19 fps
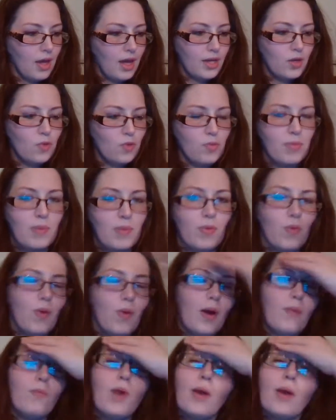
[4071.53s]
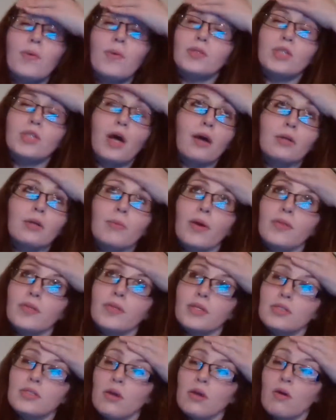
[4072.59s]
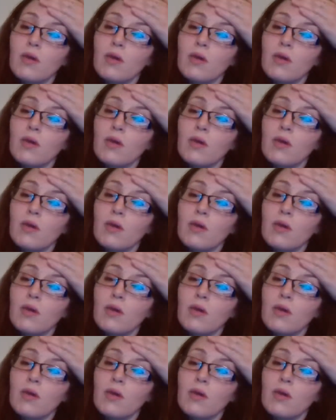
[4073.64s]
I don't remember why we were talking about this.